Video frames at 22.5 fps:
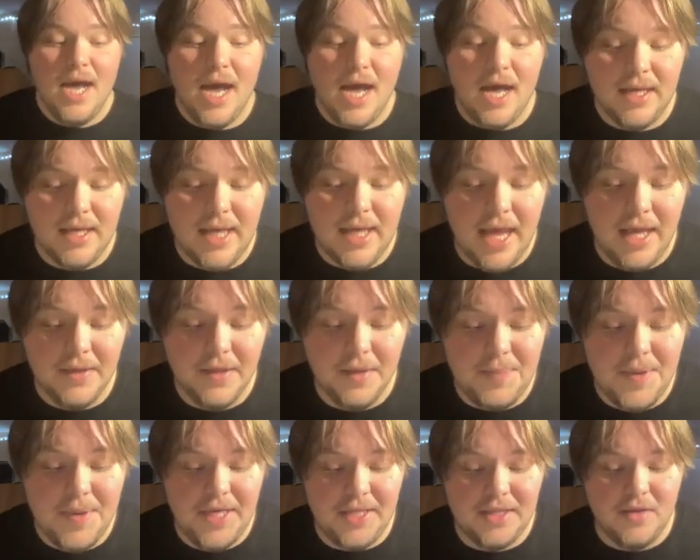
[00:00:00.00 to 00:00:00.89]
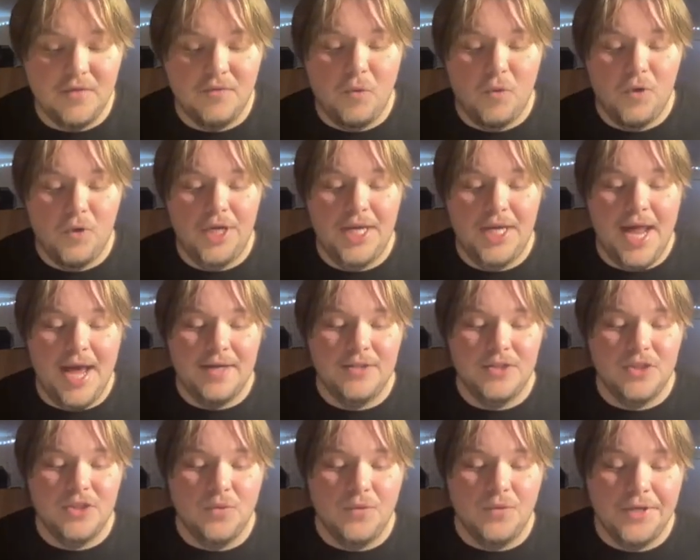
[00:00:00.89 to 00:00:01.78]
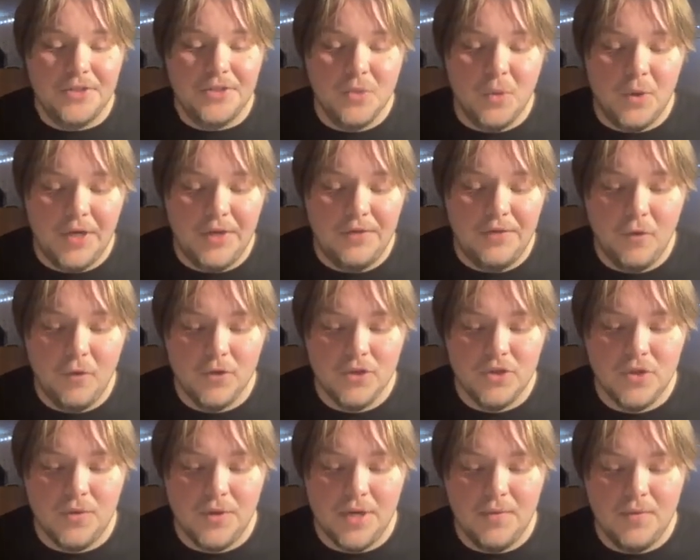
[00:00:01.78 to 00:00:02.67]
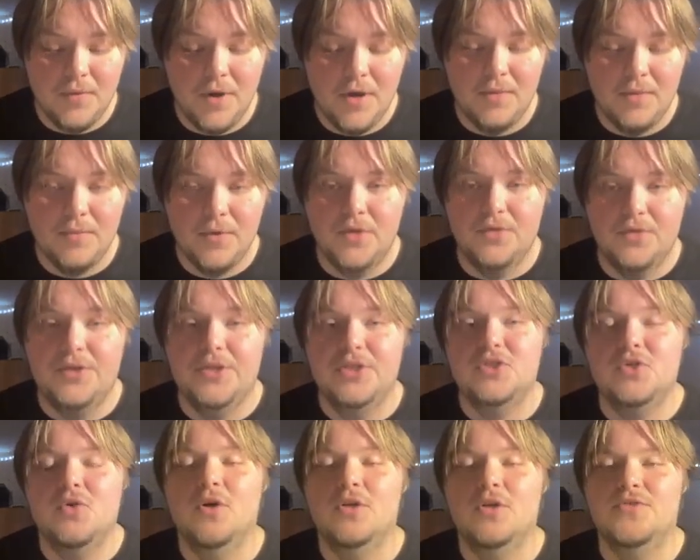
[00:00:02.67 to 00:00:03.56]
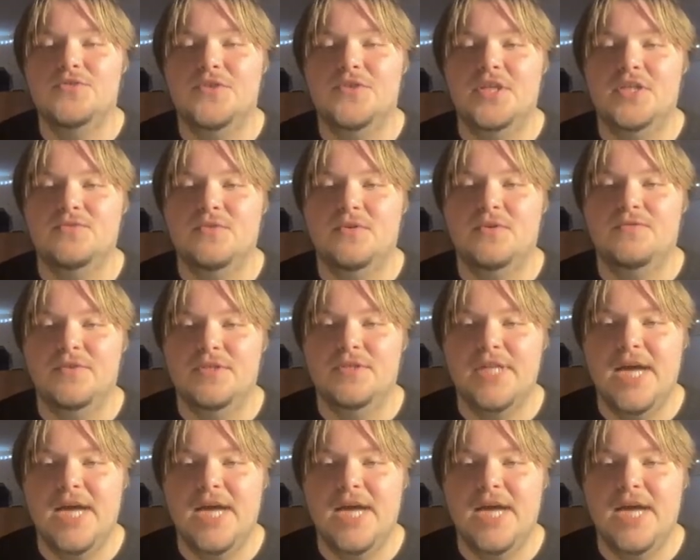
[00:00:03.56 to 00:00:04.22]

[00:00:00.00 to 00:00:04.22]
Uh, Caleb picked the 49ers to win 24 21. We're doing scores for this one for